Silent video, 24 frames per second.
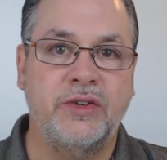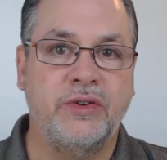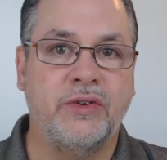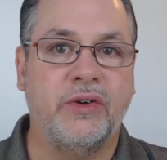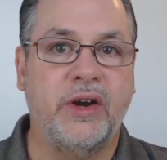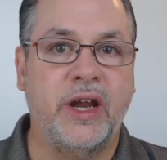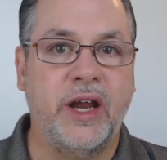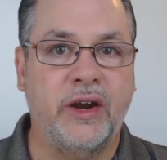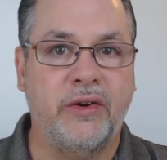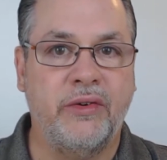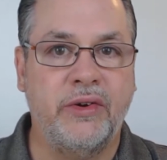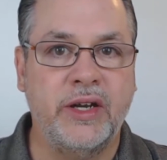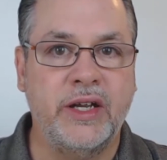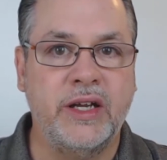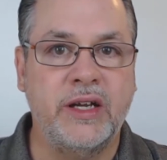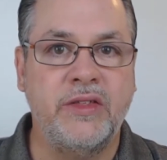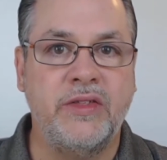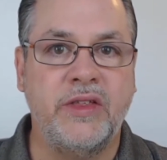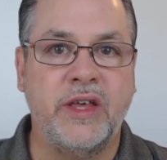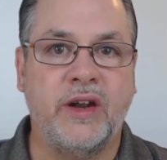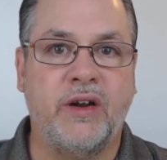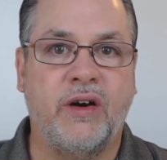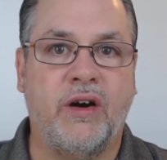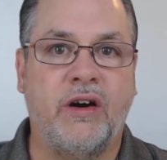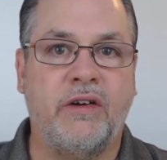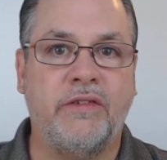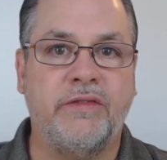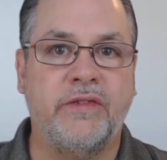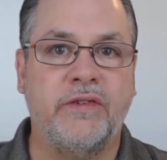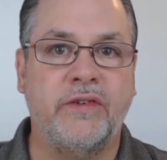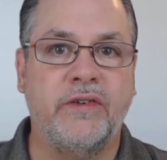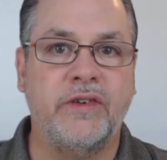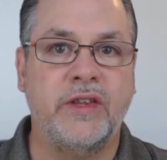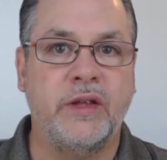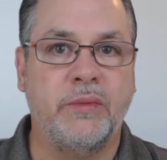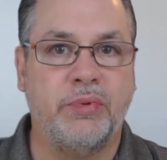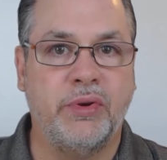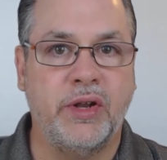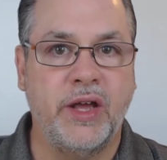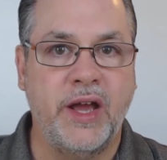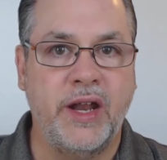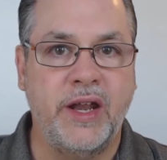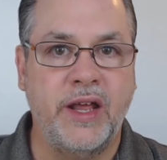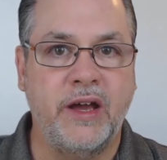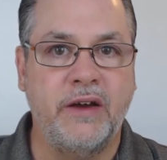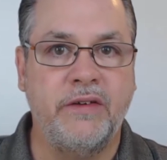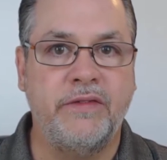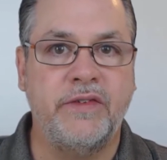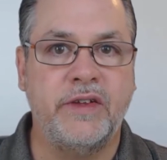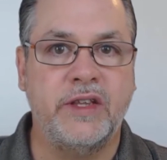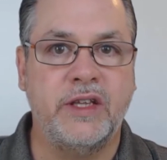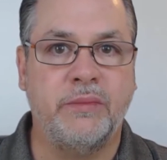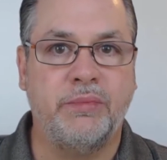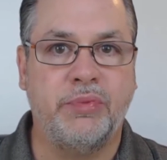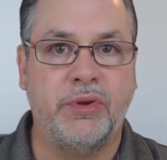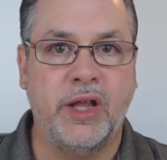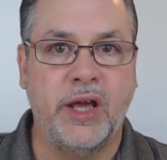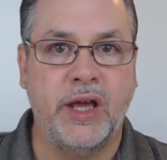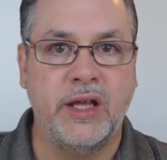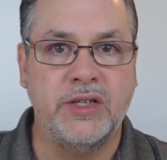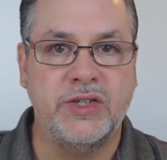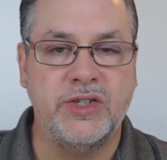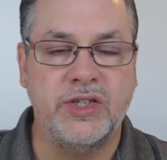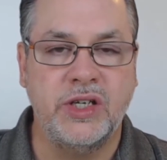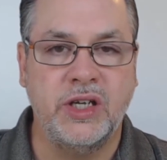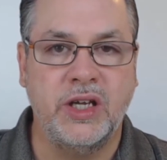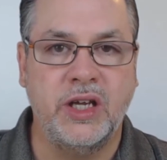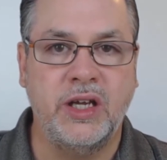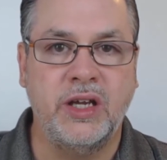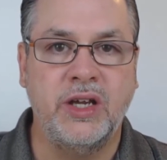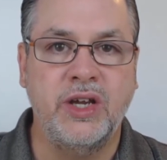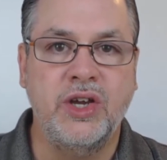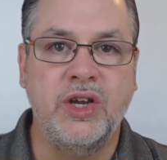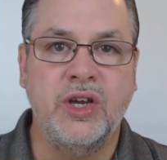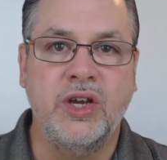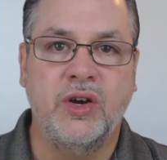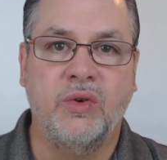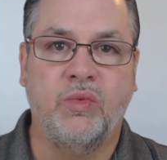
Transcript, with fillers: your area that offer the Plan F and the Plan G.